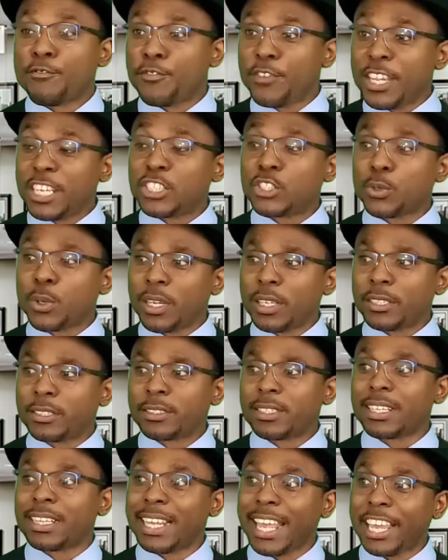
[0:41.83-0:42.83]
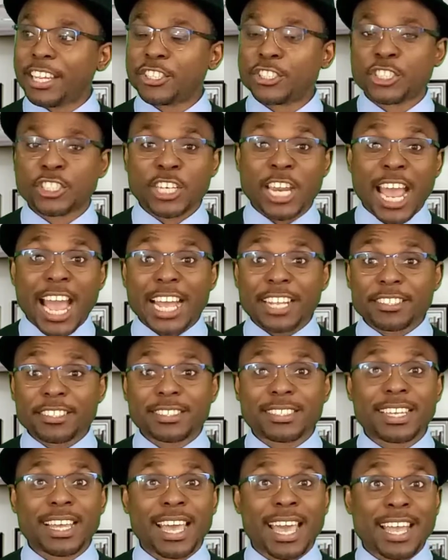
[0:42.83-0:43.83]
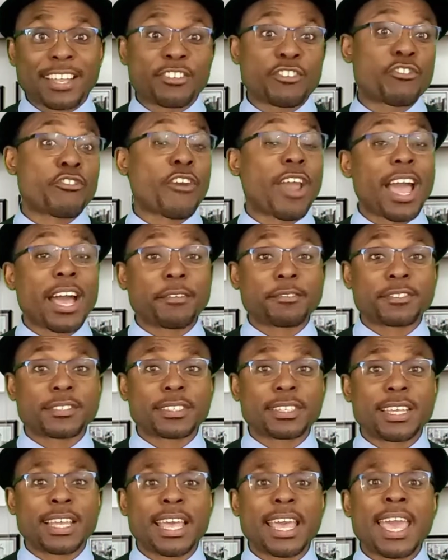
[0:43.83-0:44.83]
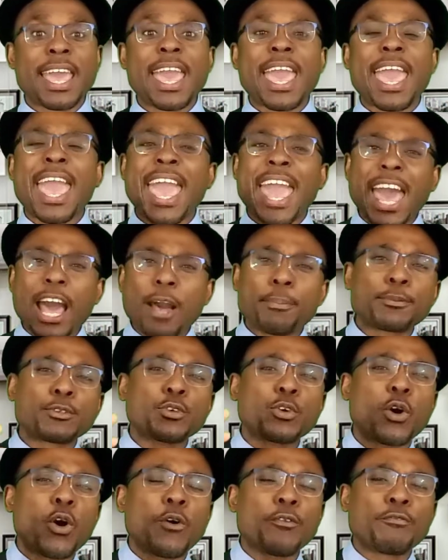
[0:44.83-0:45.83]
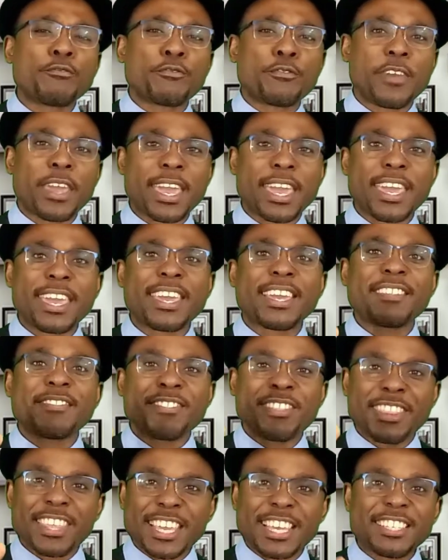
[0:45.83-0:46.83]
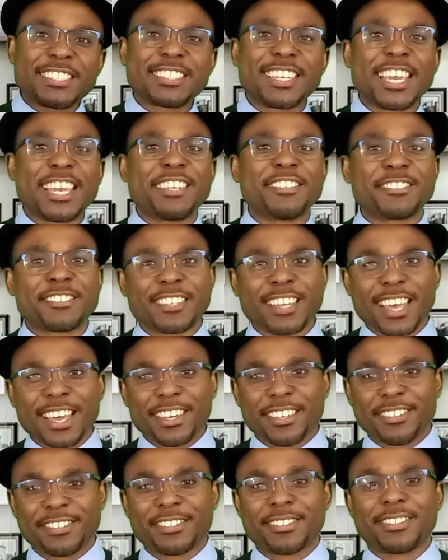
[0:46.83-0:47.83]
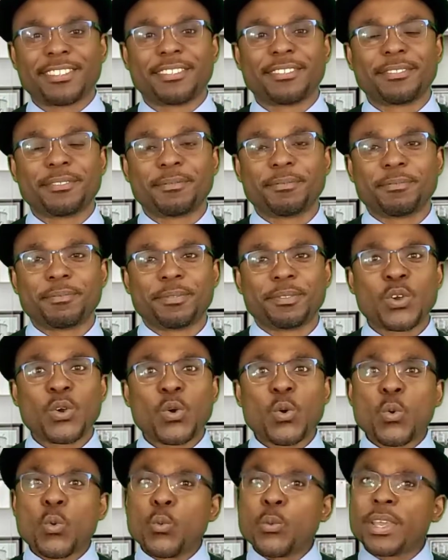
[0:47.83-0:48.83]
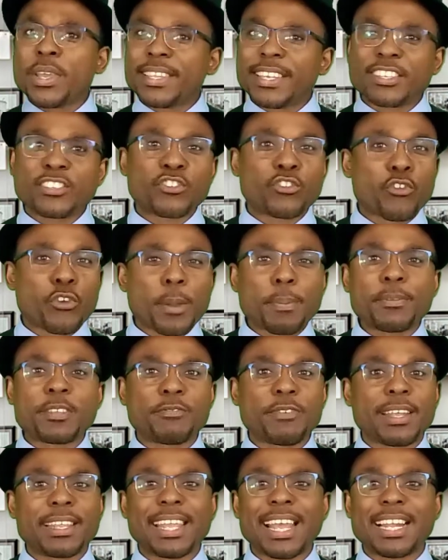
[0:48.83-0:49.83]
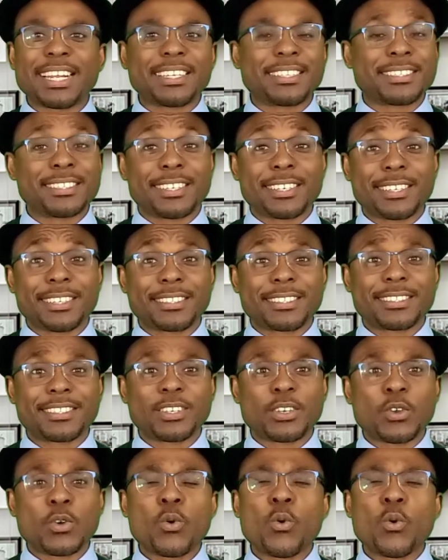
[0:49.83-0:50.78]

Visuals like charts and graphs help to convey these insights. With descriptive analytics,